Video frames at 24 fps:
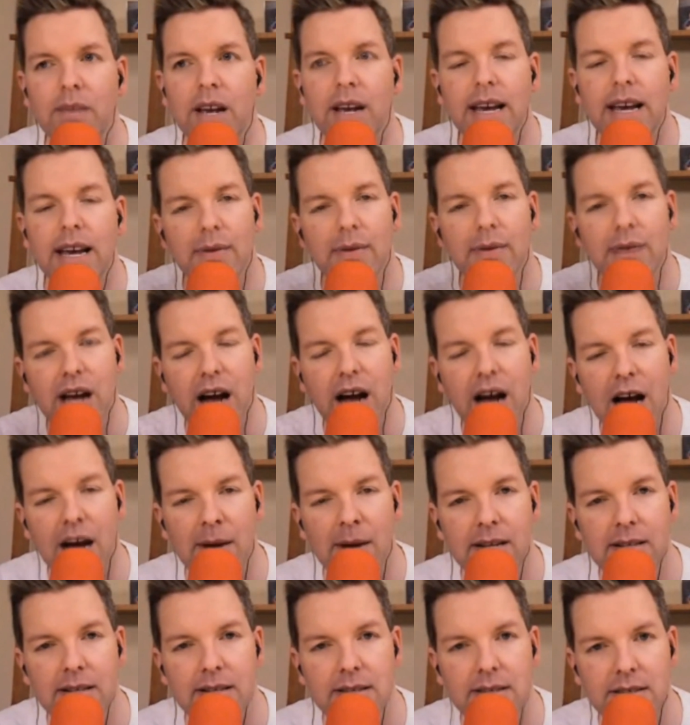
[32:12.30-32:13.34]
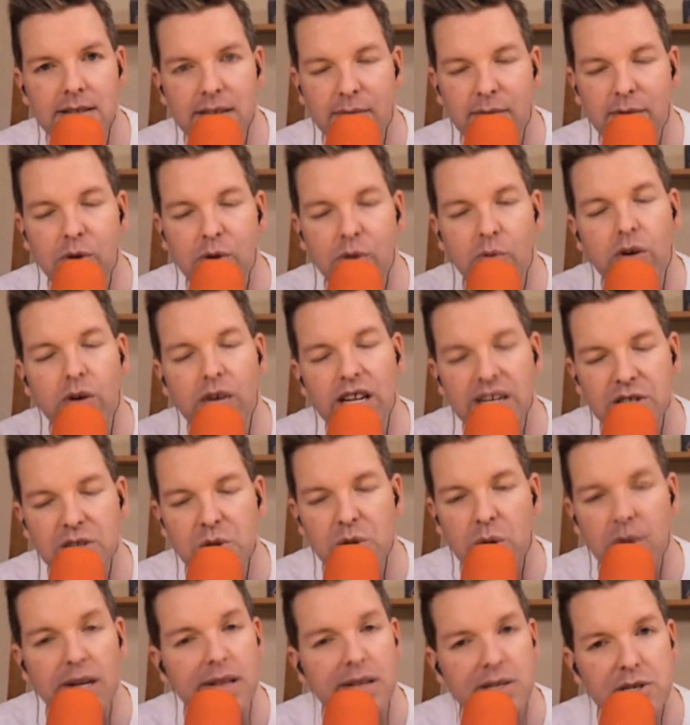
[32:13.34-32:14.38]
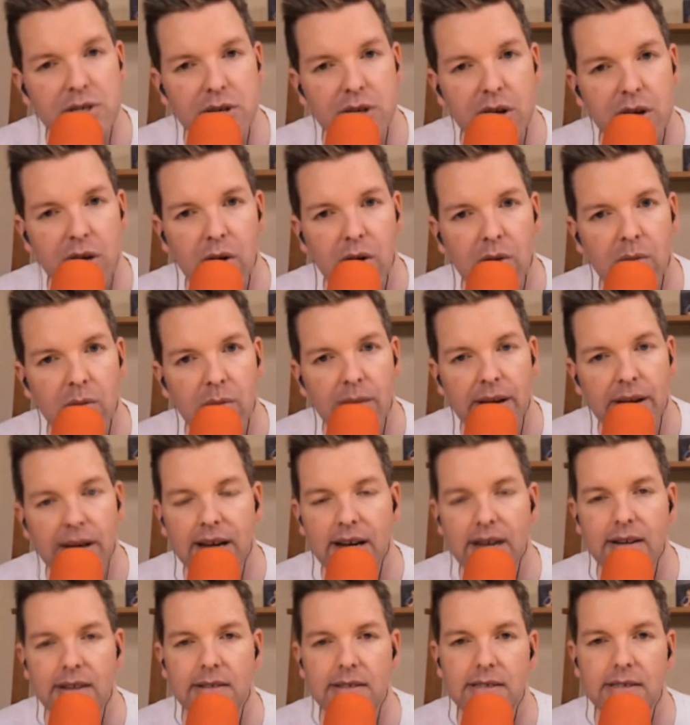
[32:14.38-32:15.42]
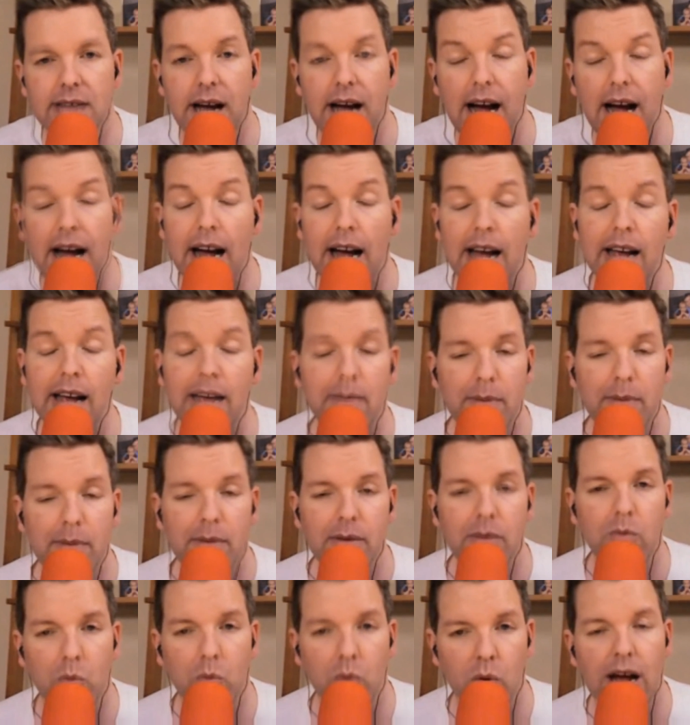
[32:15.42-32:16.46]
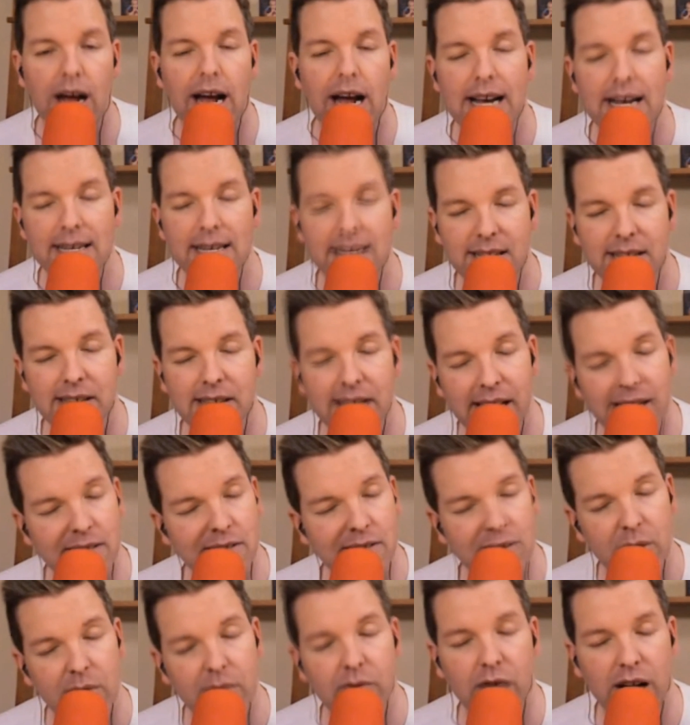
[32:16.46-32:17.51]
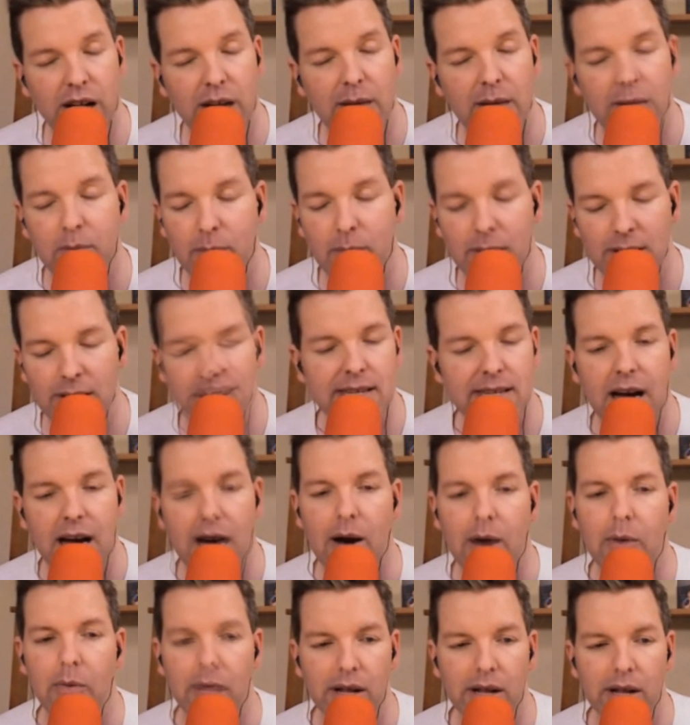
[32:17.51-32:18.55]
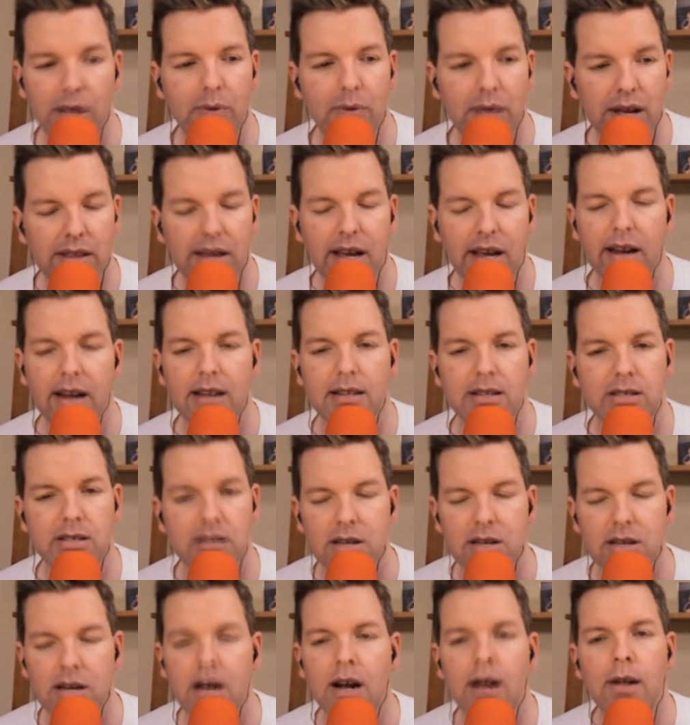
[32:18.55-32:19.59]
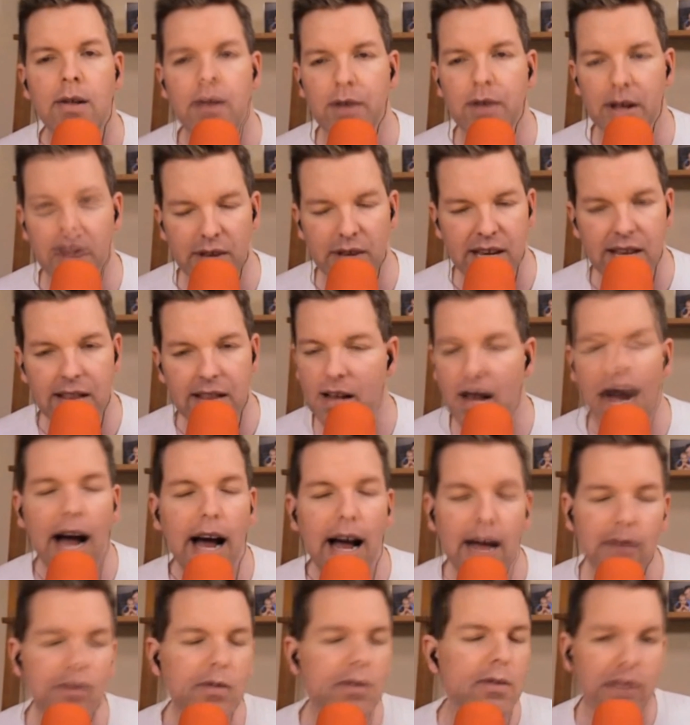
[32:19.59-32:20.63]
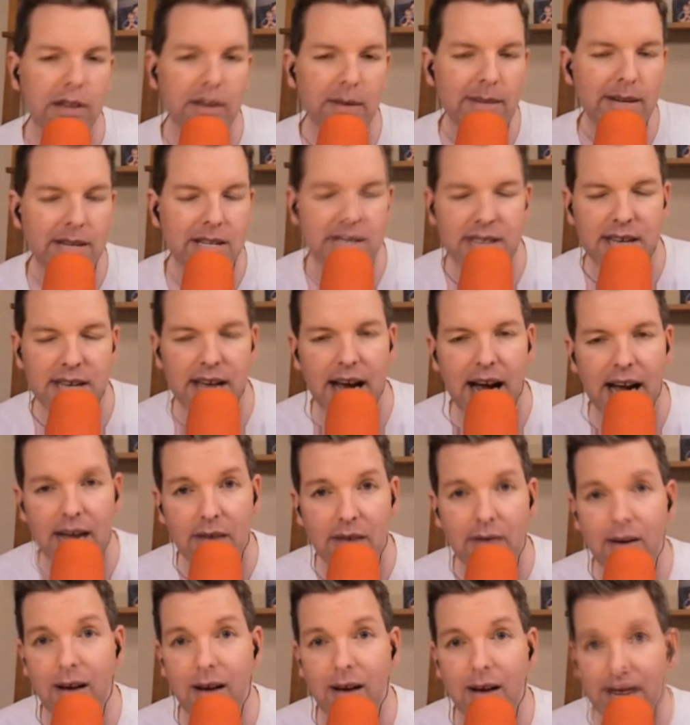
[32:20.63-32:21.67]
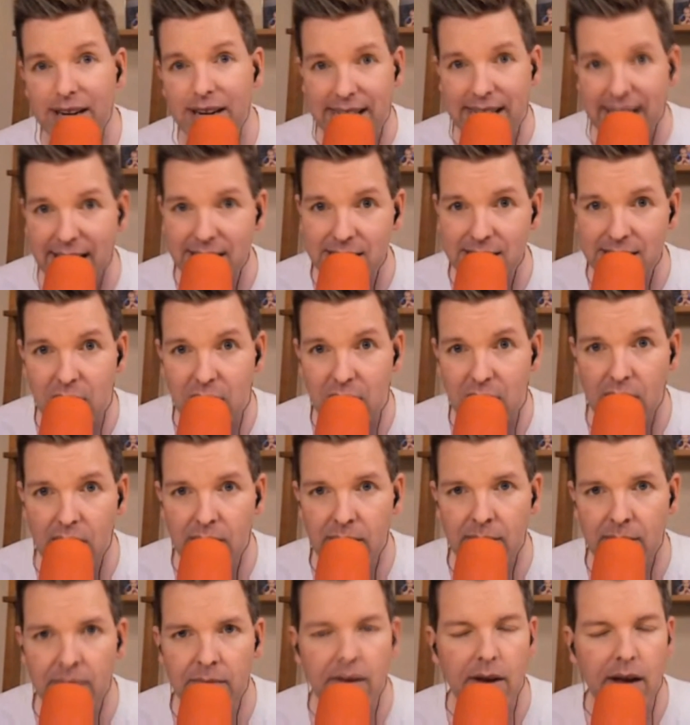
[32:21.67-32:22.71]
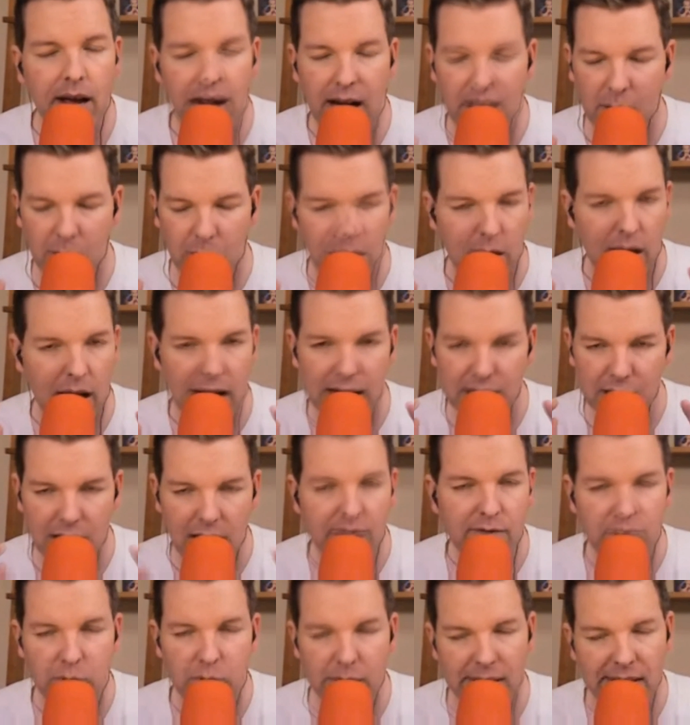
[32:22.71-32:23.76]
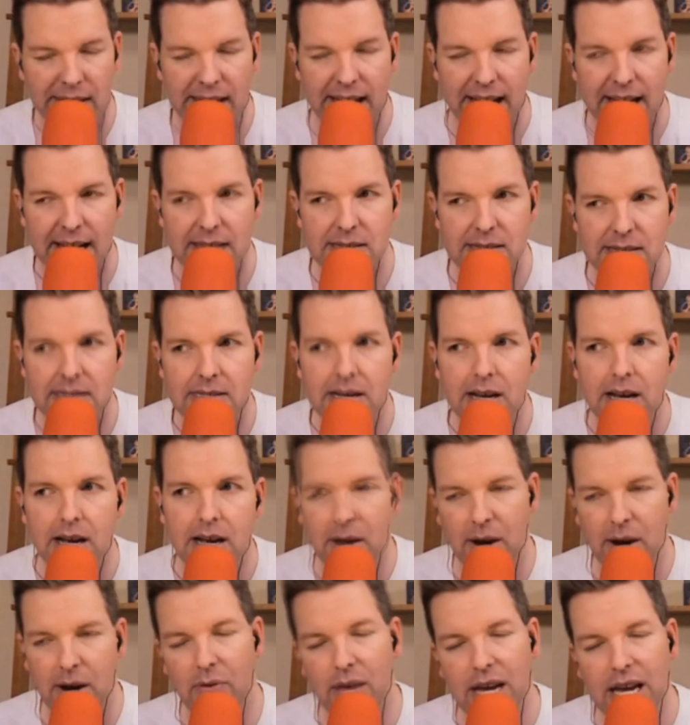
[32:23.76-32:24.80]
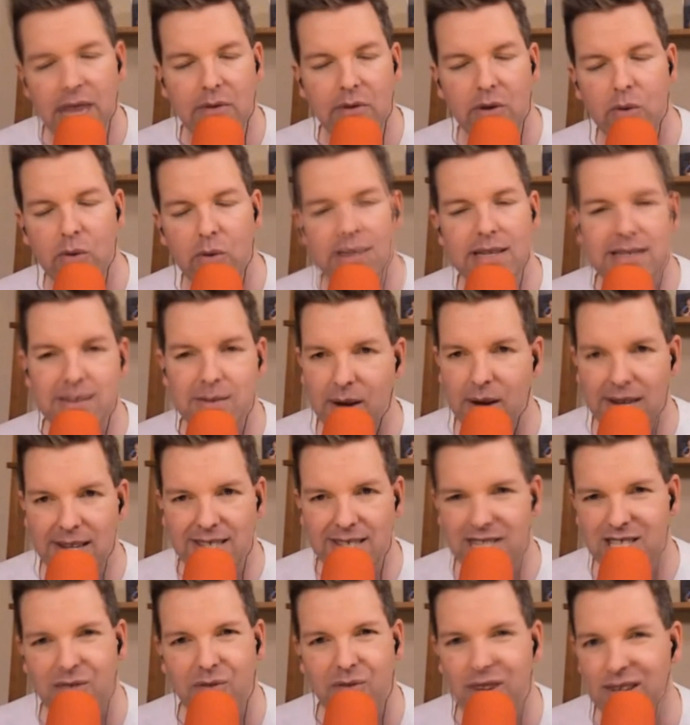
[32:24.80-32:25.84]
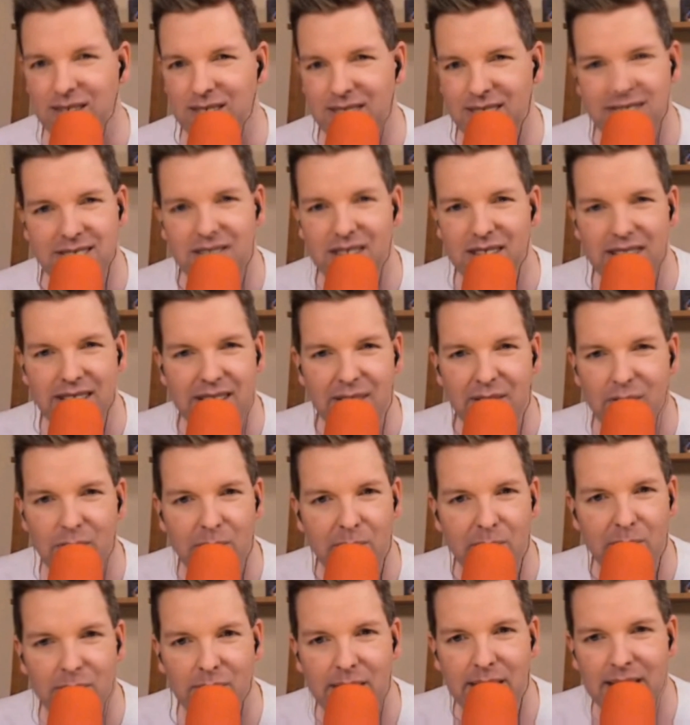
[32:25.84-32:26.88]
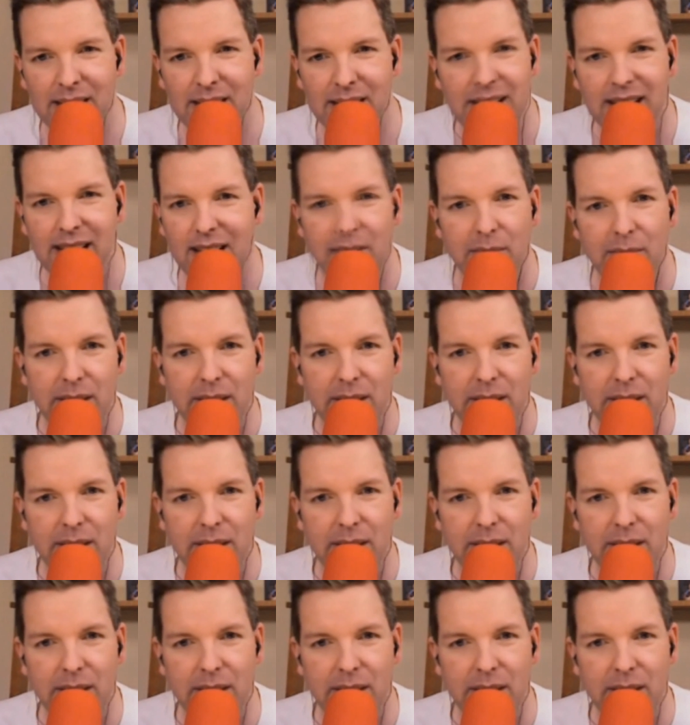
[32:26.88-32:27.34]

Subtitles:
in the comments if you really enjoyed the show, because I have been asking Dan to do it for a couple months now. I really think that it's just that let me just say, I love having a guest on, and I love doing the guests. But I think every once in a while it's just fun to hear from me and Dan,